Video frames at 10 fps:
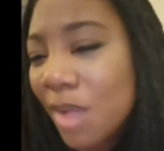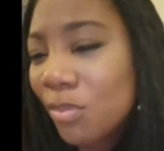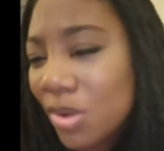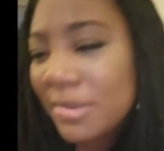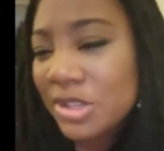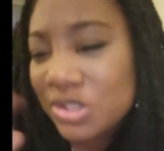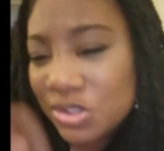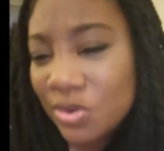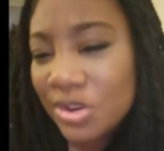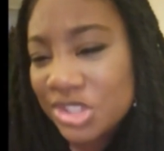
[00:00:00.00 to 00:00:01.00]
that woman's
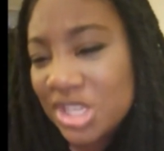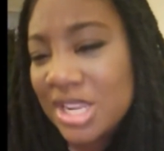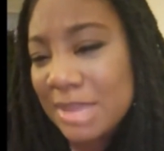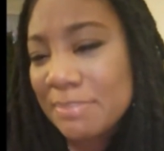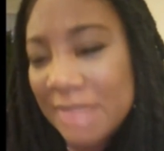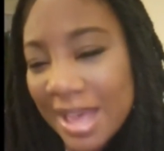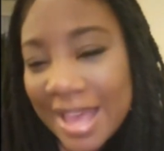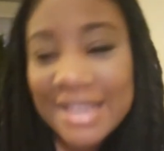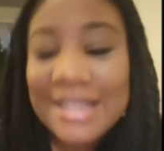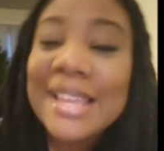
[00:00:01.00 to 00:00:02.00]
story she
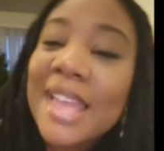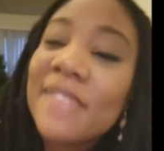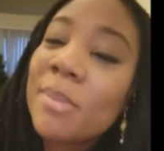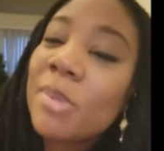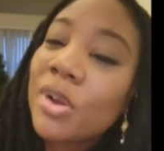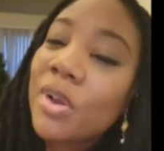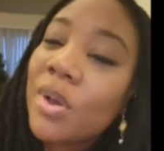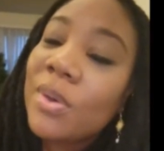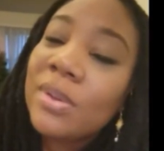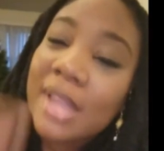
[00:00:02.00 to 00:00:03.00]
embodied gave up her
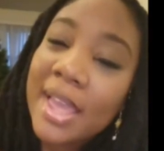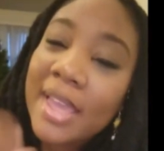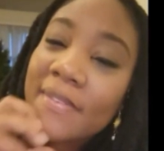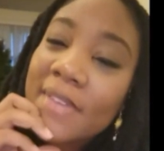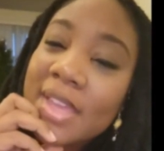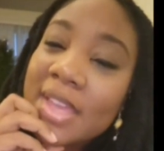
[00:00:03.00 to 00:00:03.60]
whole life.